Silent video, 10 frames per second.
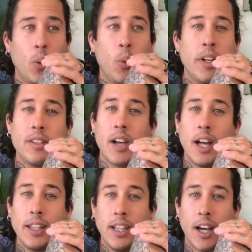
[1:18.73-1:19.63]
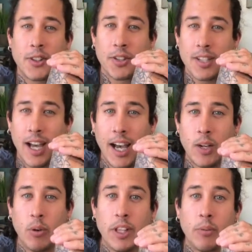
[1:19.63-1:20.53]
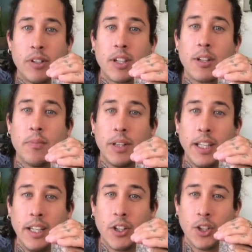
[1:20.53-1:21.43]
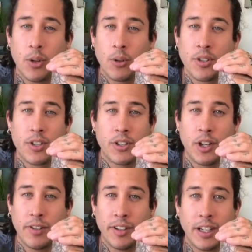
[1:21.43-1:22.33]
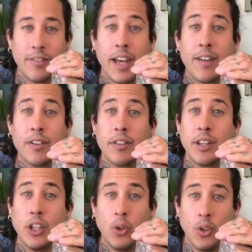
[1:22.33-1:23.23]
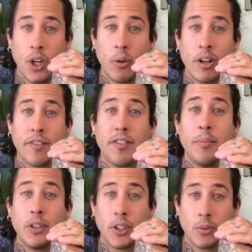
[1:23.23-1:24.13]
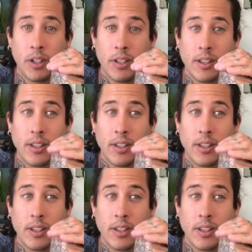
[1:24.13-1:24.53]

What is on the other side when there is a complete and total dissolving of everything you know and are familiar with?